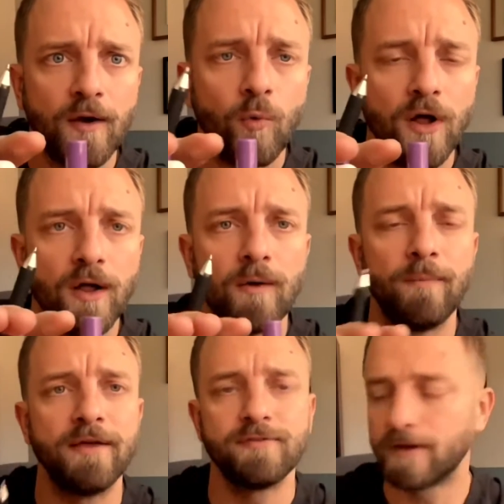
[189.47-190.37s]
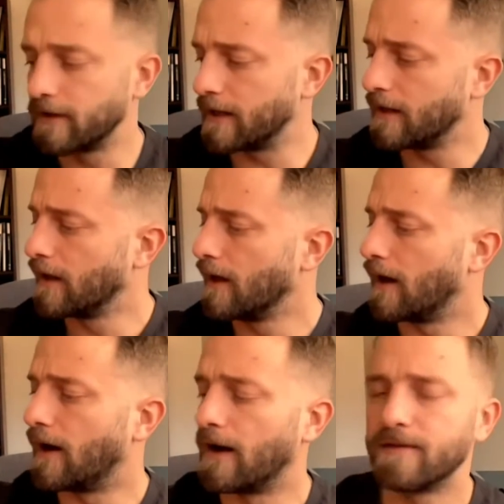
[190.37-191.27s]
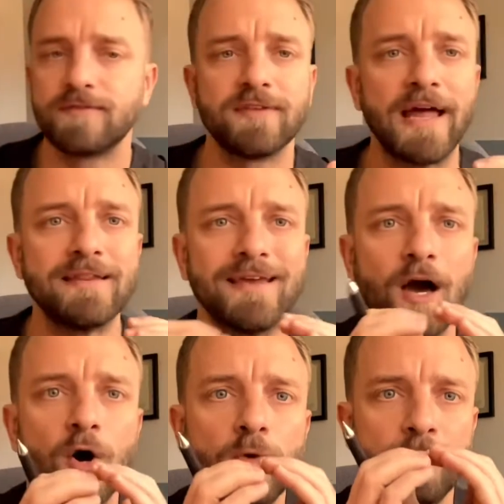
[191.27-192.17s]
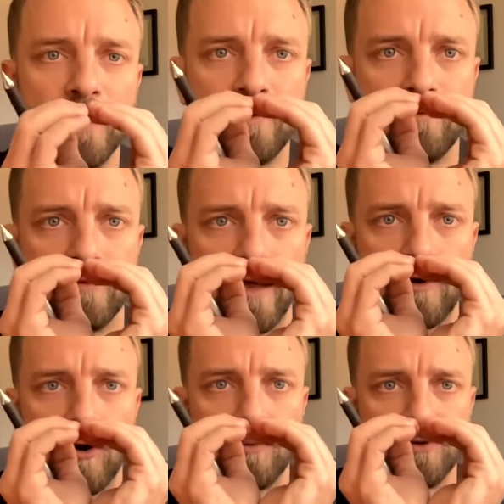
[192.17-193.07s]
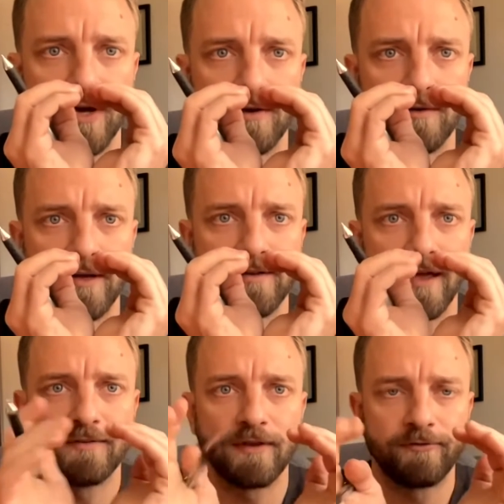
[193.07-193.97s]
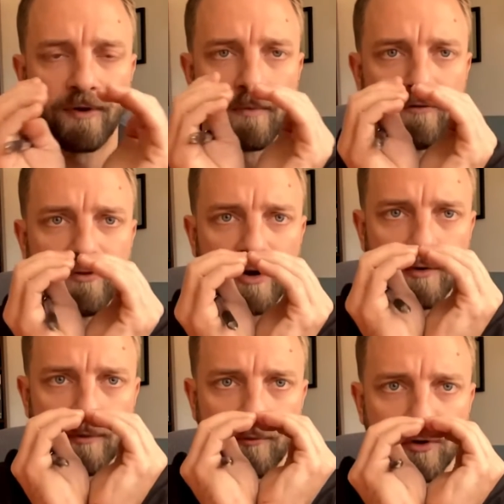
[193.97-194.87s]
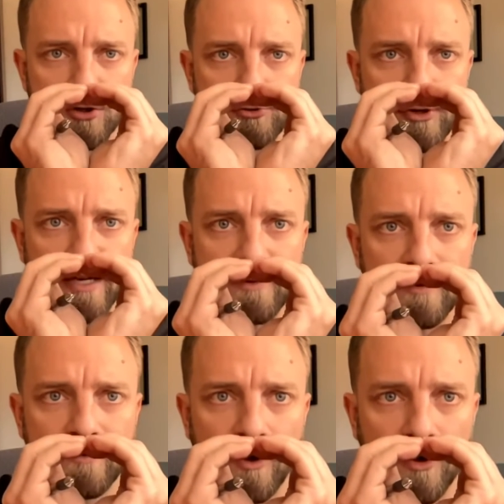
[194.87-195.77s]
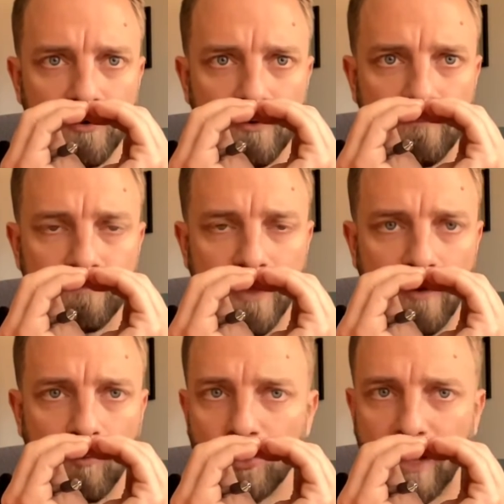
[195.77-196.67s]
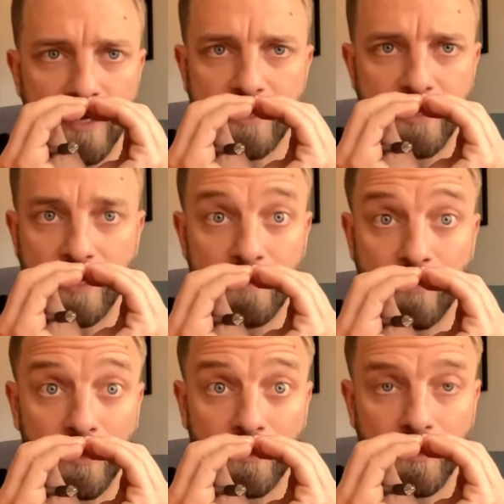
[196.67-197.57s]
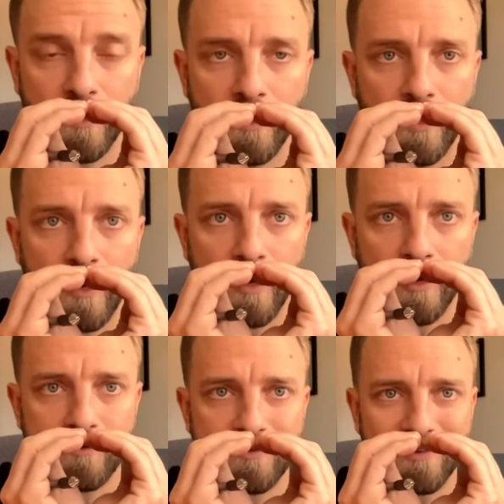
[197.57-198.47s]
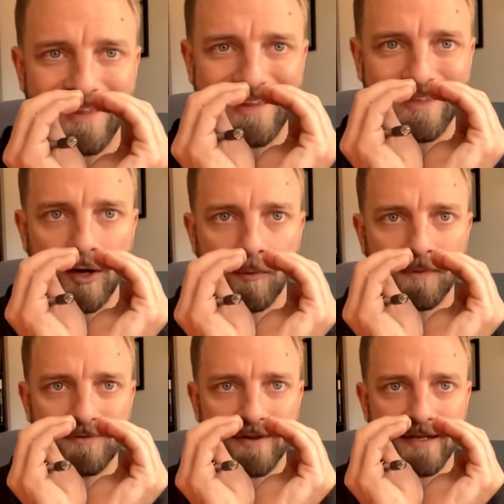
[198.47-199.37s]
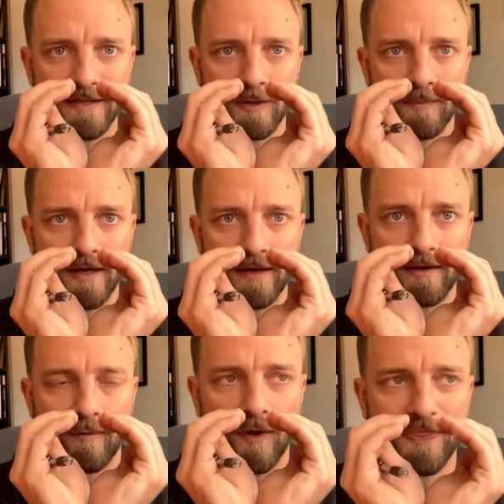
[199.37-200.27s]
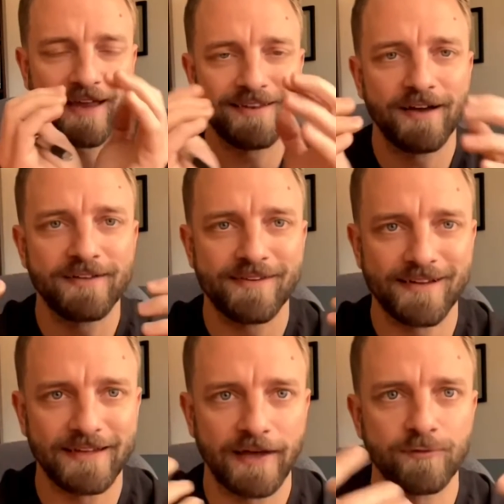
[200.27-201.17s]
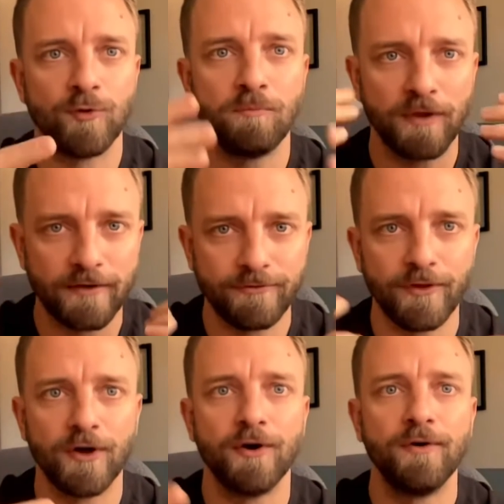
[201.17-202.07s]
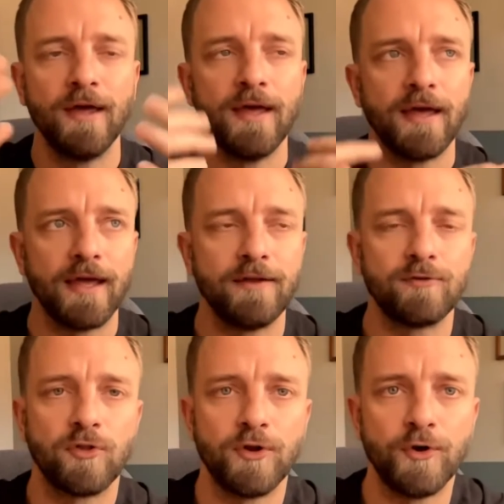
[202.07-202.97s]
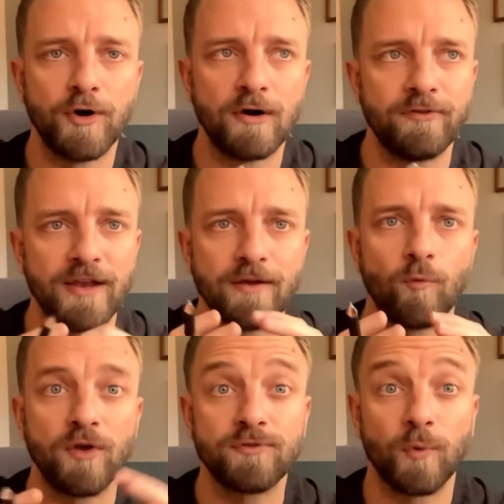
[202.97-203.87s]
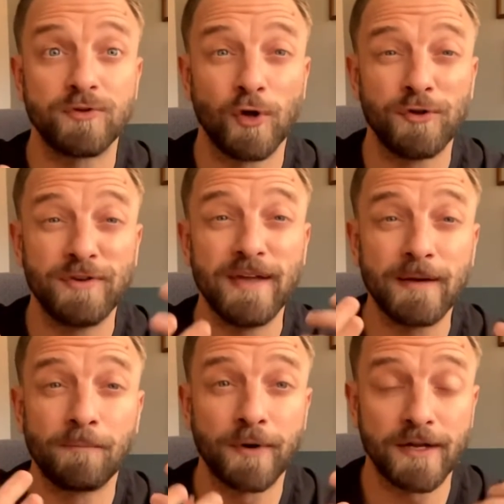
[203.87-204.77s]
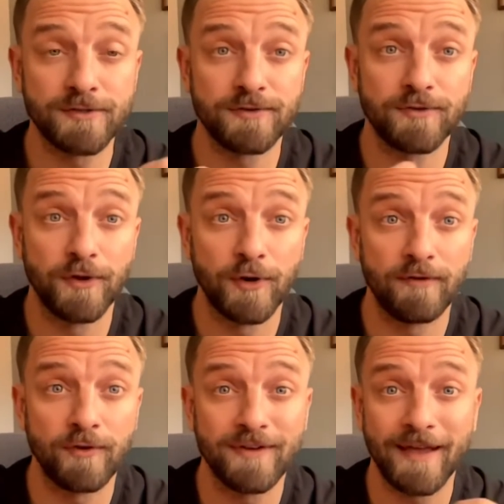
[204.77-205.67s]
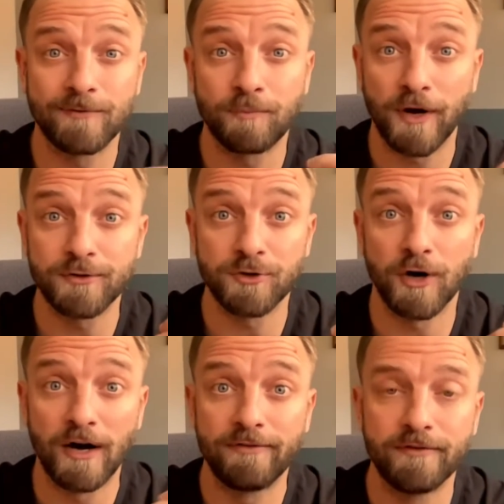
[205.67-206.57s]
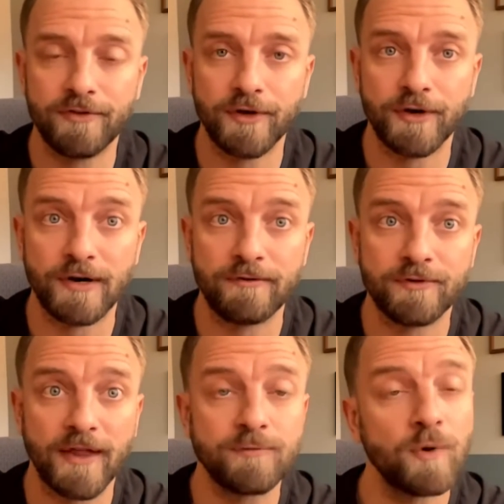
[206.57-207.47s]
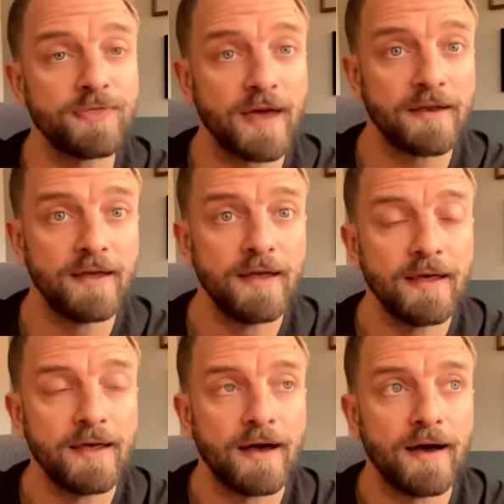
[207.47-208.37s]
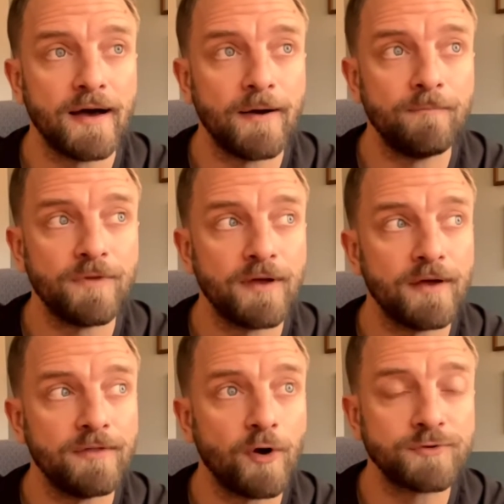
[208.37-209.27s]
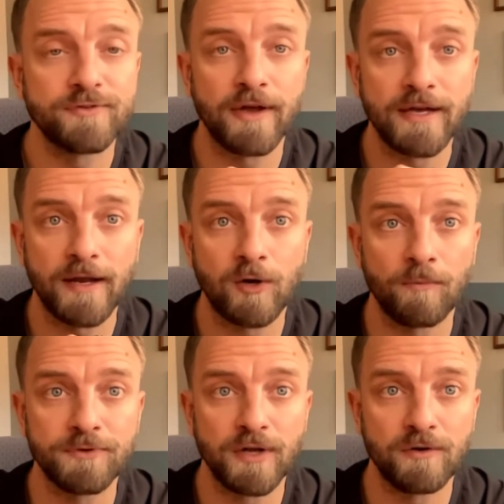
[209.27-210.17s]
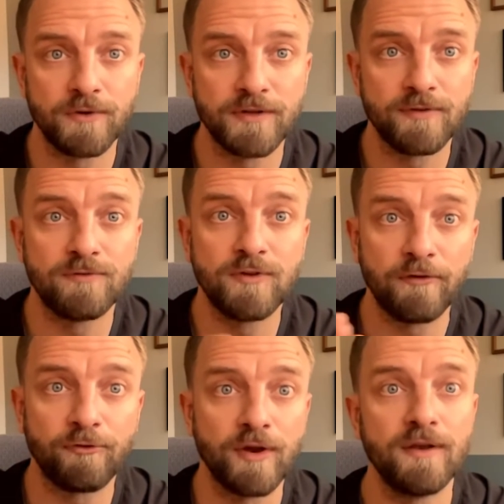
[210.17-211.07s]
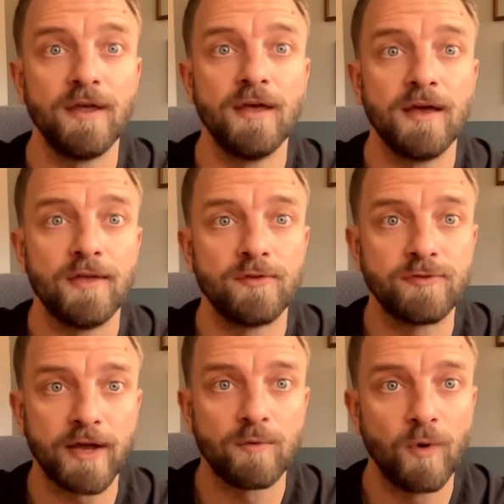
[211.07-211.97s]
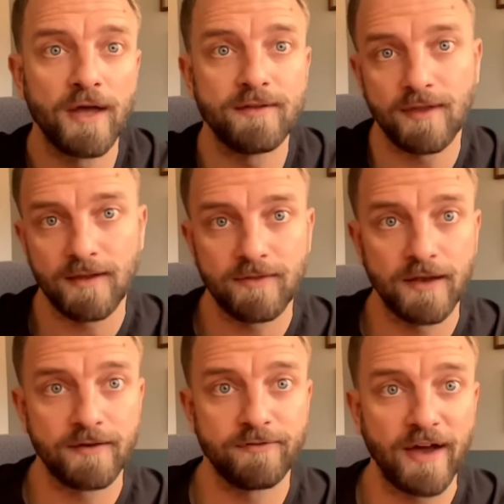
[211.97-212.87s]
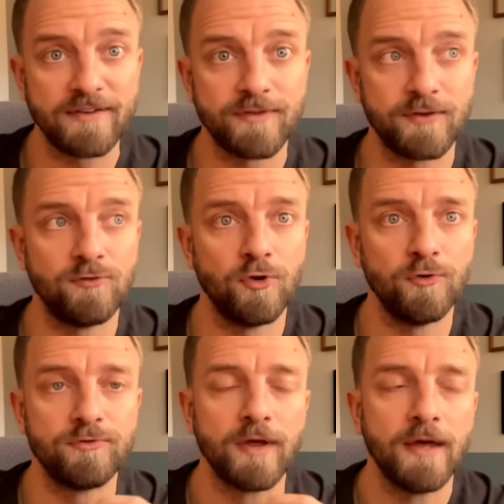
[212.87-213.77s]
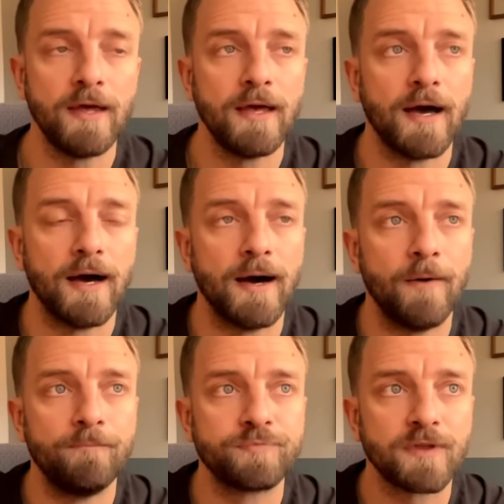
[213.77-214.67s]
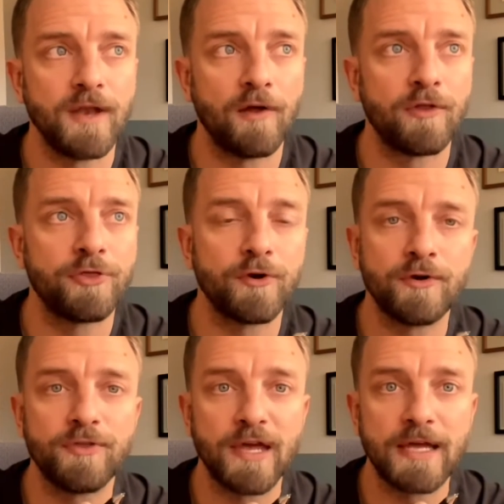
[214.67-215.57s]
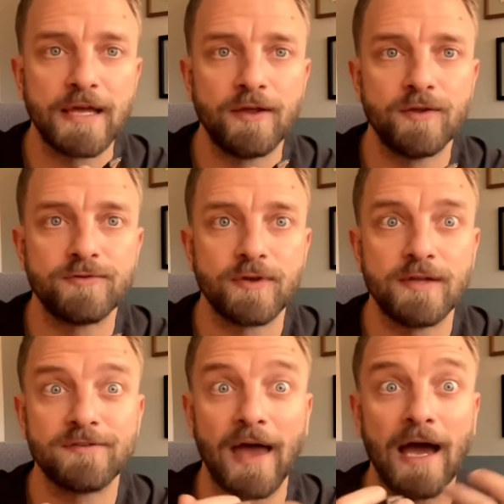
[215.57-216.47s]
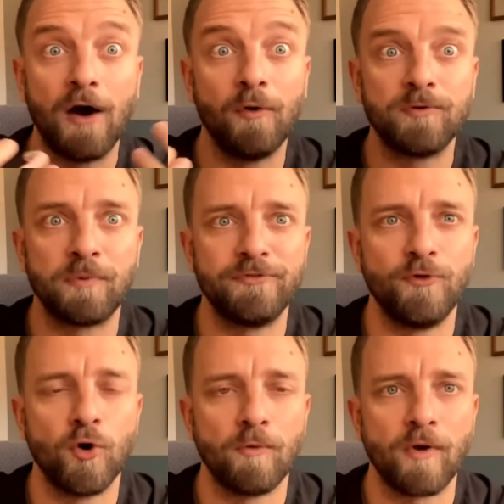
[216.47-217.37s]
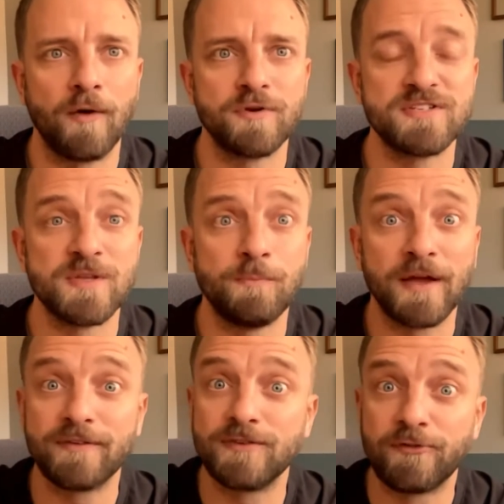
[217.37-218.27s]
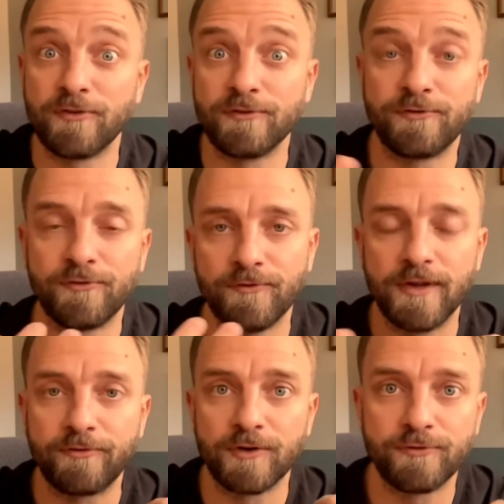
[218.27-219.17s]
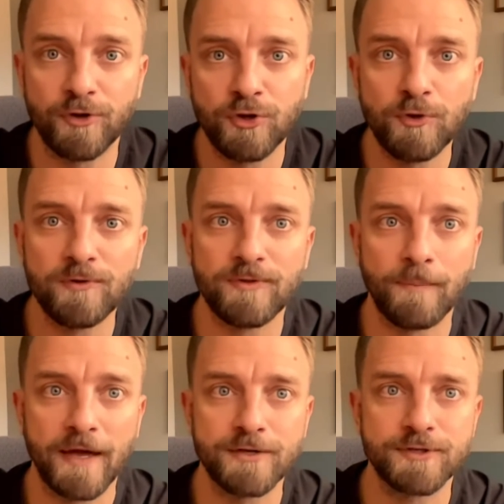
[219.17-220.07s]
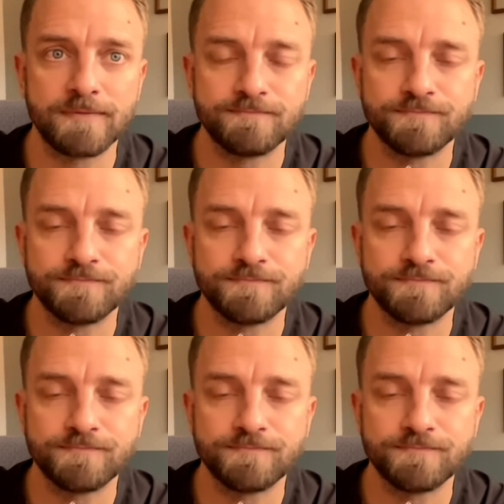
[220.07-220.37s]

will basically uh, slightly open that carpal tunnel and takes it from a very restricted tunnel that will not get any bigger uh, and slightly opens it a little bit. And what that does is it allows new blood flow into the nerve and it what's, what's called decompresses the nerve or takes pressure off of the nerve. So that's what that, um, uh, the ultrasound guided carpal tunnel release is different. And the second way is that that device that's used um, now the third thing is is how it's performed, right? Which is the biggest difference difference for you as the patient.